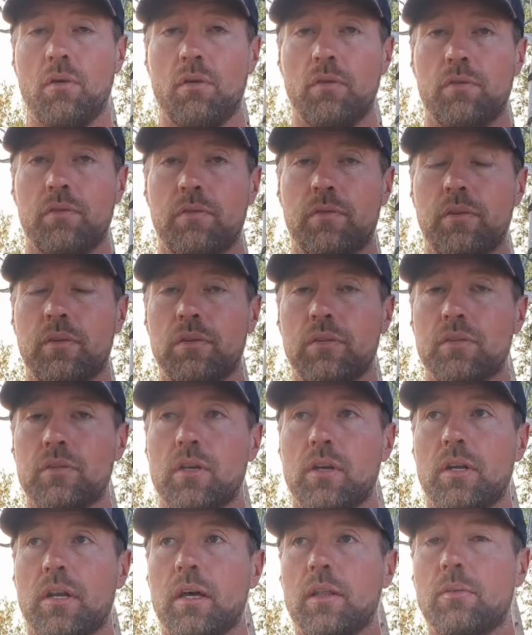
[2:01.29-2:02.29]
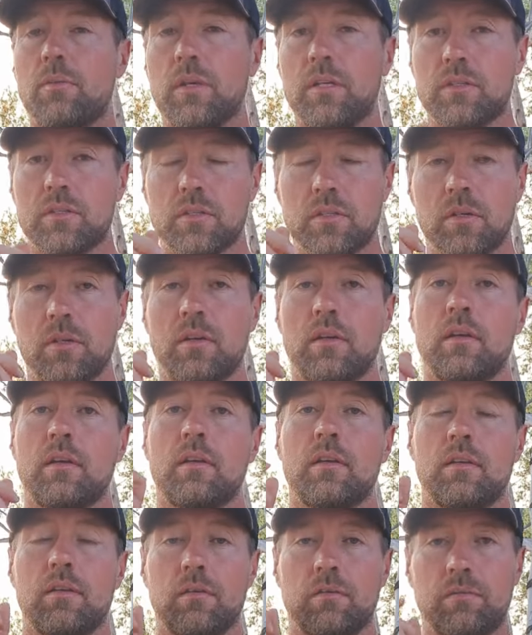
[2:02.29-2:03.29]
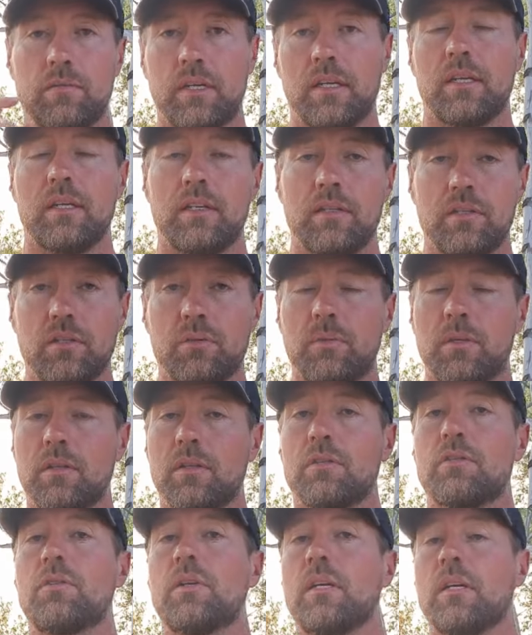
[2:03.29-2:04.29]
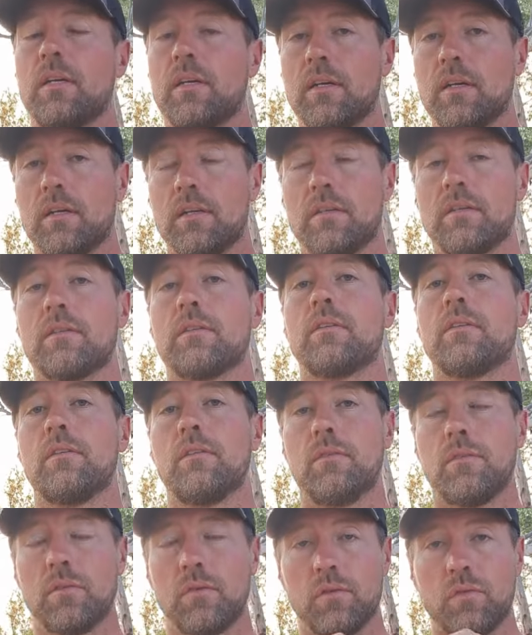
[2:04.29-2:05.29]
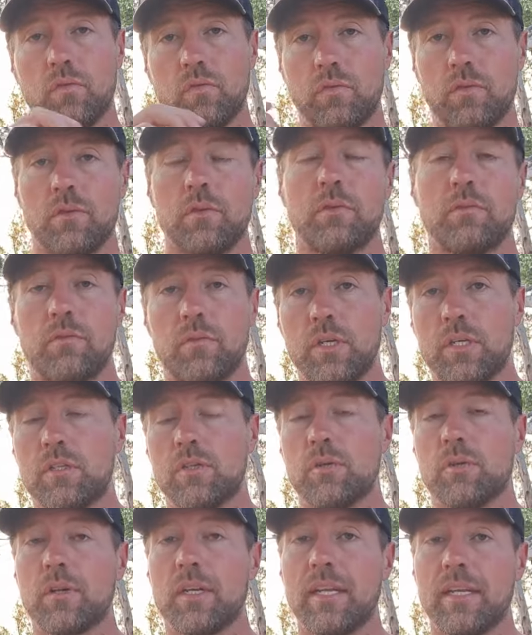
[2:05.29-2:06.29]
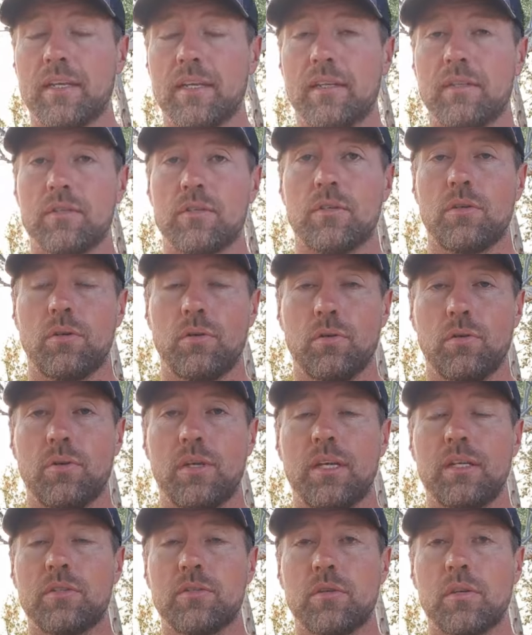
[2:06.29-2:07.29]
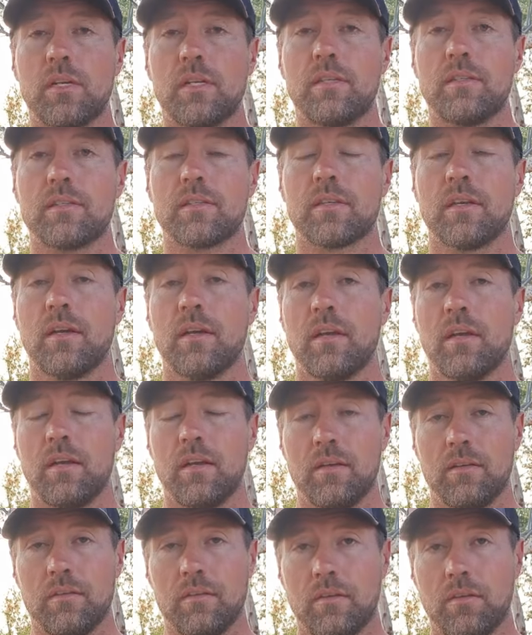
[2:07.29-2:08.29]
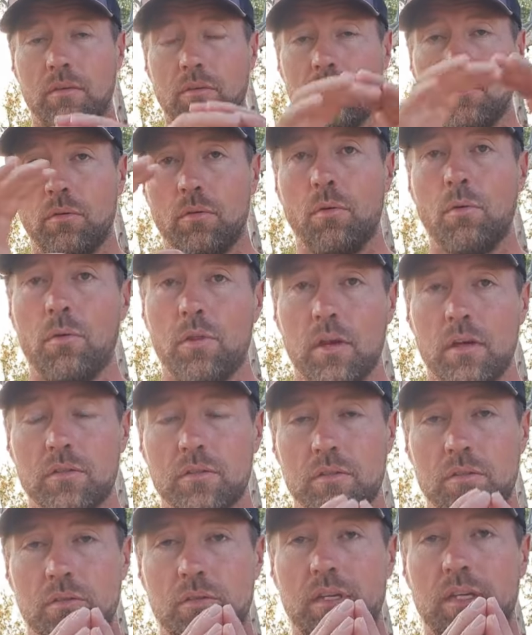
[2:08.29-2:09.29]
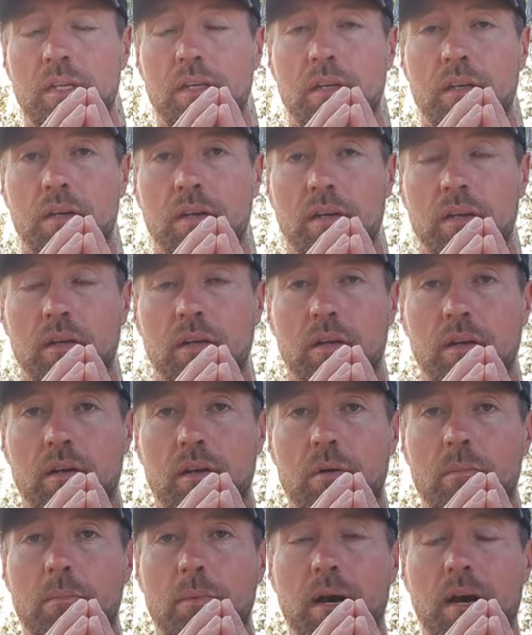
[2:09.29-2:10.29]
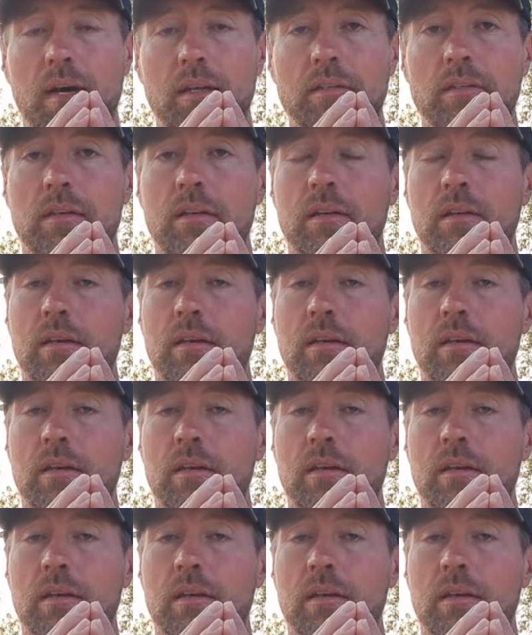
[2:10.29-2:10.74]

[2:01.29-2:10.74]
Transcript: off. So in other words, your finger needs to be on the trigger, you, you've reached your click into your hinge release. All those three combined,